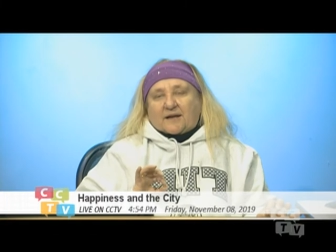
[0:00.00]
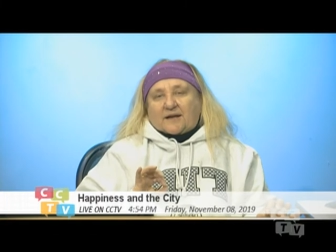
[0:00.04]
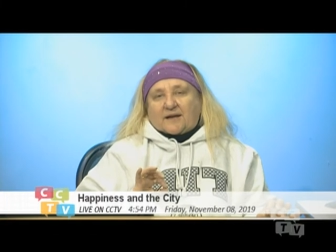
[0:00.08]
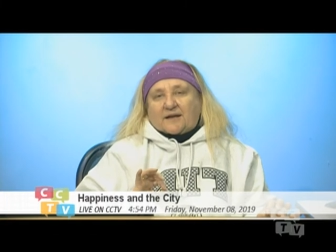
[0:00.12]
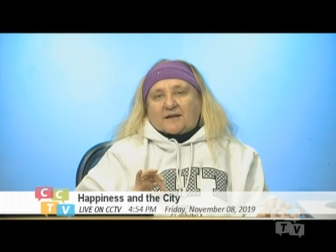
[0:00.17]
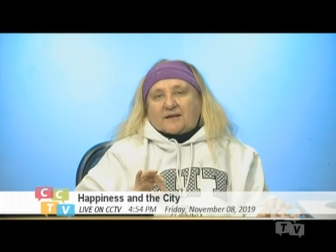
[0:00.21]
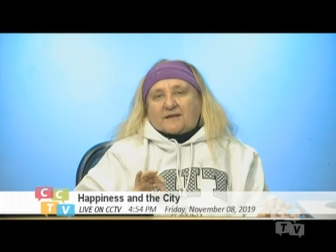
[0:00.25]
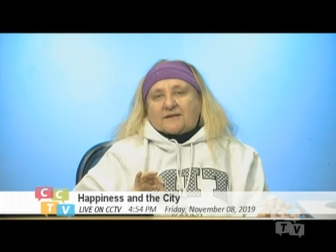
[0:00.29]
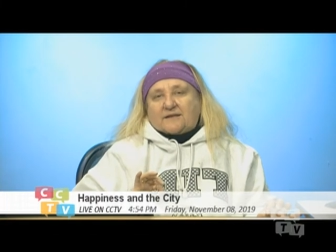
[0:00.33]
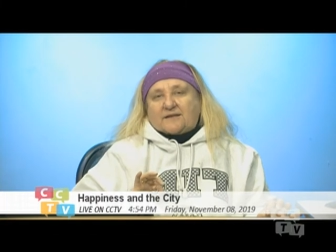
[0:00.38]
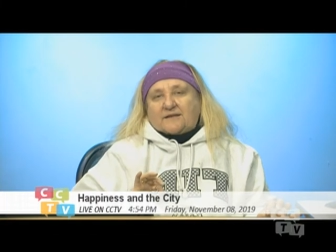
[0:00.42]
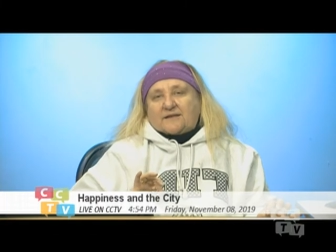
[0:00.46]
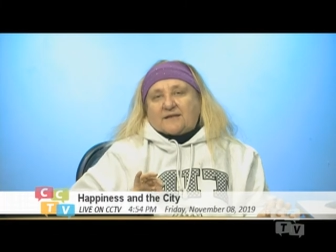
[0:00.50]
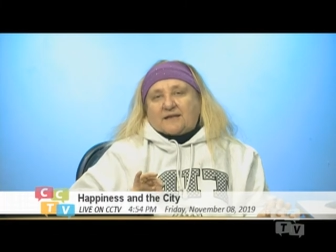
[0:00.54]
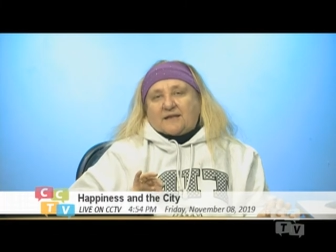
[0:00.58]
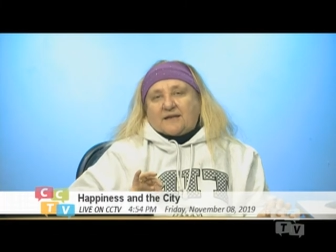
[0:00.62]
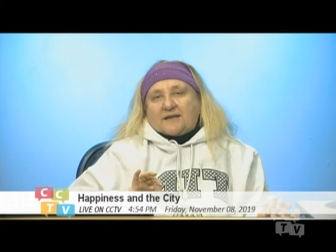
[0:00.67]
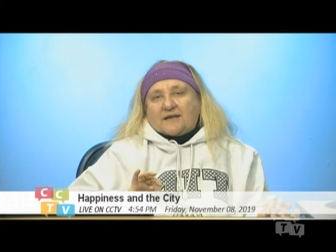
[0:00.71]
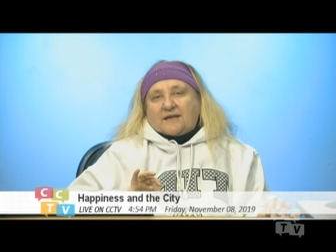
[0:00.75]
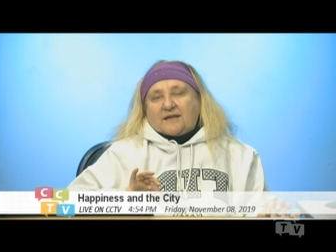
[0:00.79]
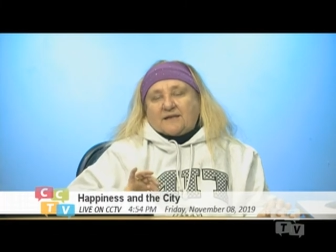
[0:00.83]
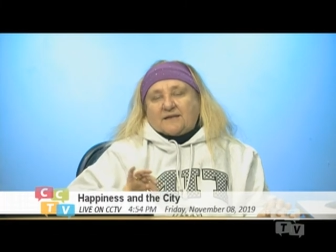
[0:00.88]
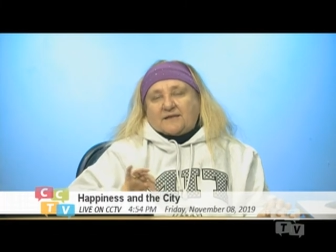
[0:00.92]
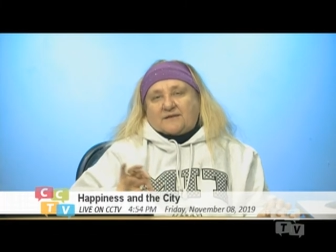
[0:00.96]
it's
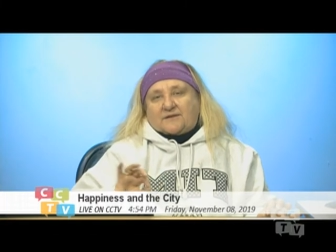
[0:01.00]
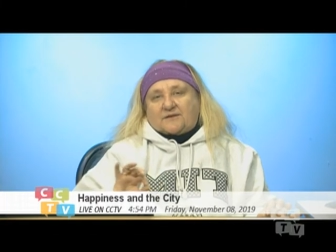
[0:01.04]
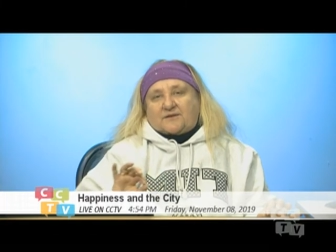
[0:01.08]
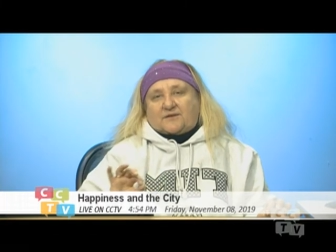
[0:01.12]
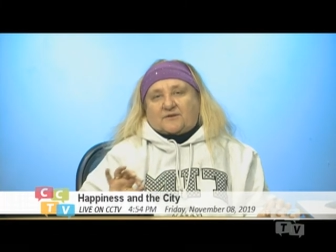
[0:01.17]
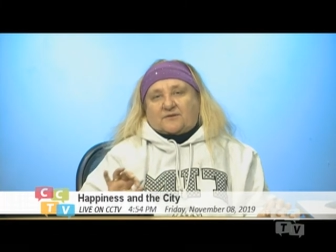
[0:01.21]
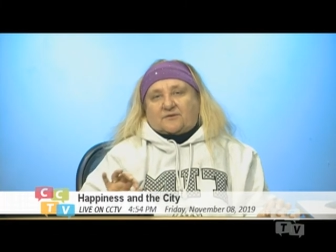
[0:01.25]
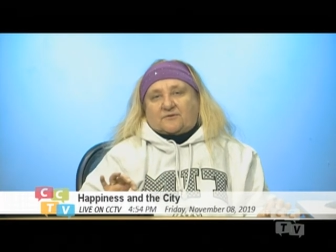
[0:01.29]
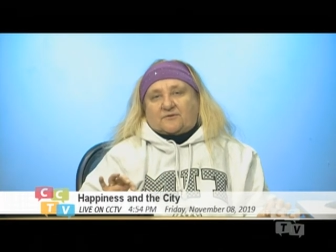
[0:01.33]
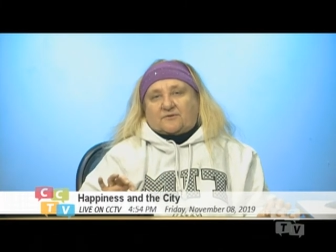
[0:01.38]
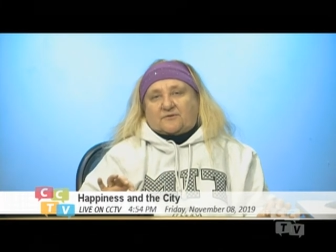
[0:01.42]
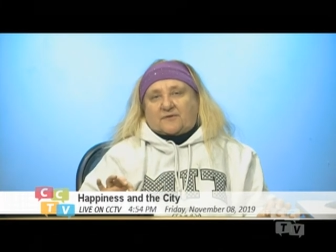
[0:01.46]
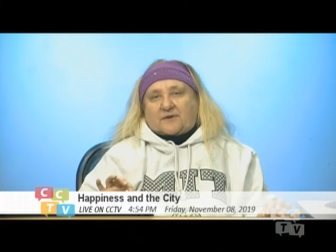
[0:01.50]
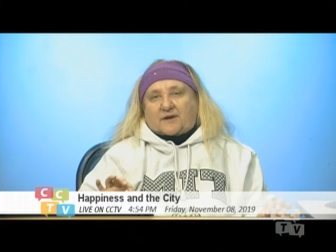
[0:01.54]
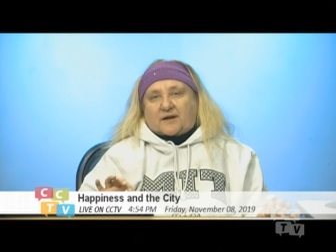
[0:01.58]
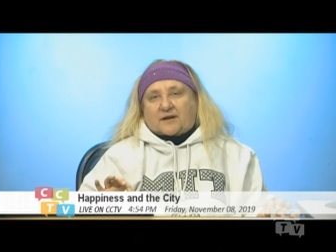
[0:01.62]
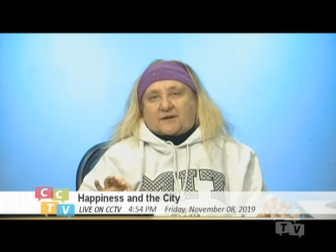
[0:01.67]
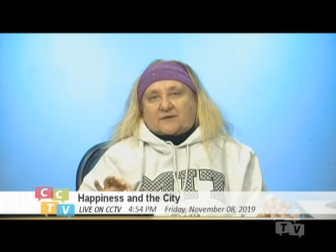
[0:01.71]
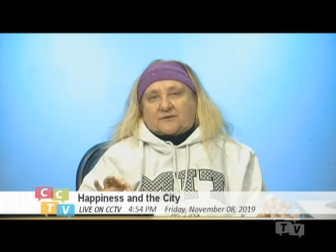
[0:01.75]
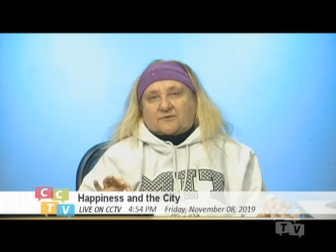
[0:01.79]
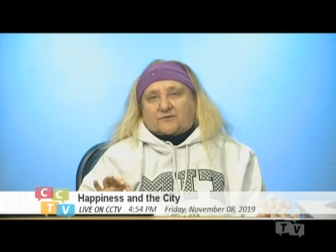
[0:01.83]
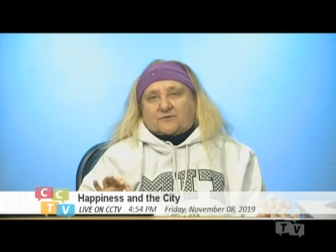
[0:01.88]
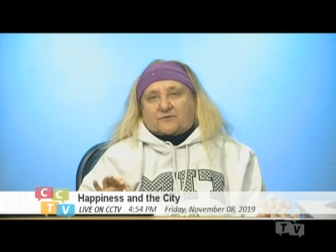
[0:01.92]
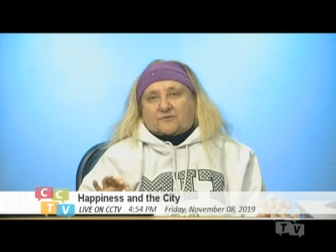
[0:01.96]
easier to
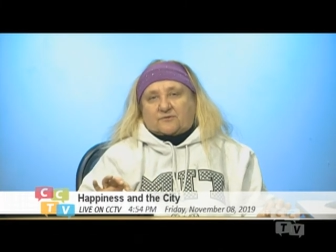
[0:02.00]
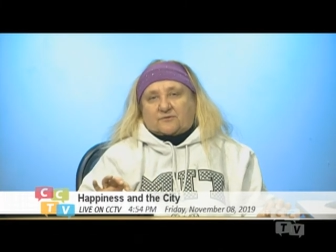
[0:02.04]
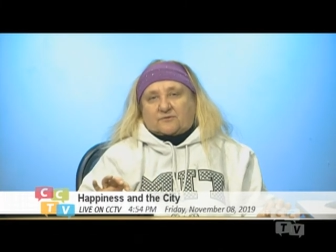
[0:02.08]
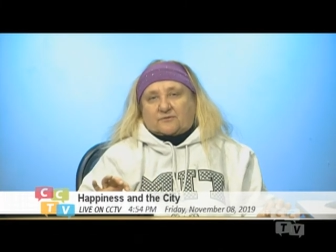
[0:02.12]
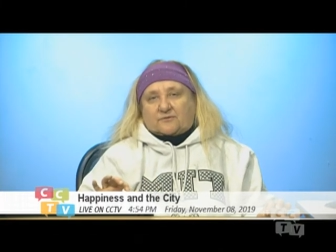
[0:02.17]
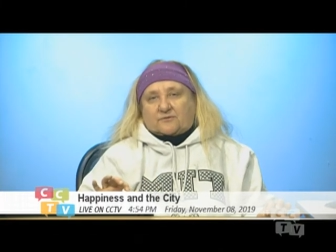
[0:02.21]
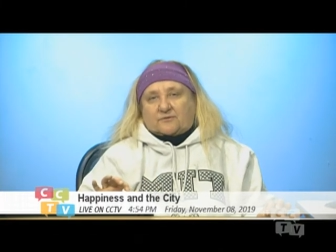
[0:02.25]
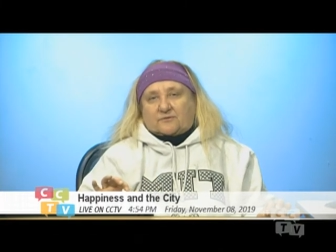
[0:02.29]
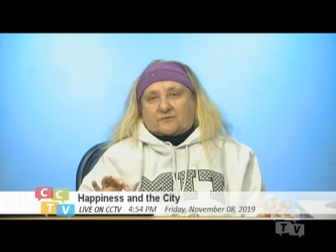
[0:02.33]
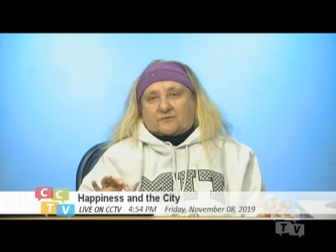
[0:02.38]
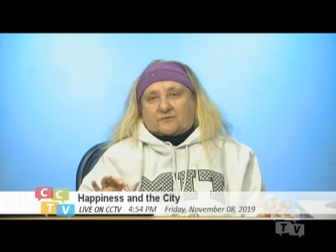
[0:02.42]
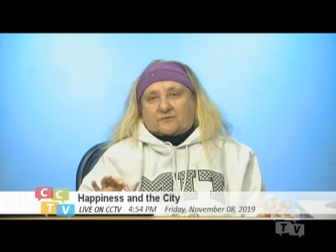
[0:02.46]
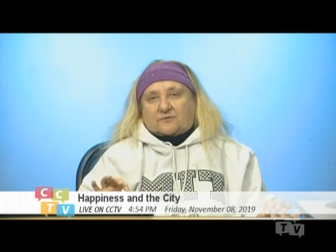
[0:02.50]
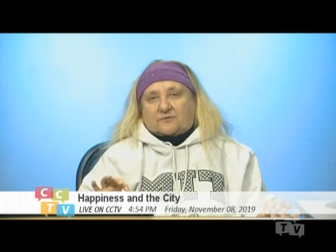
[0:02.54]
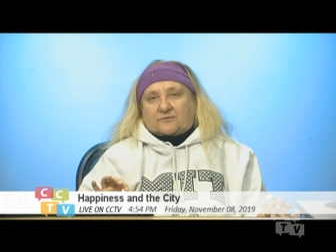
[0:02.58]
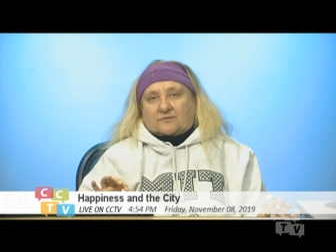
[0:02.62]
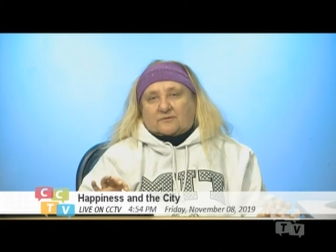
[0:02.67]
find truth.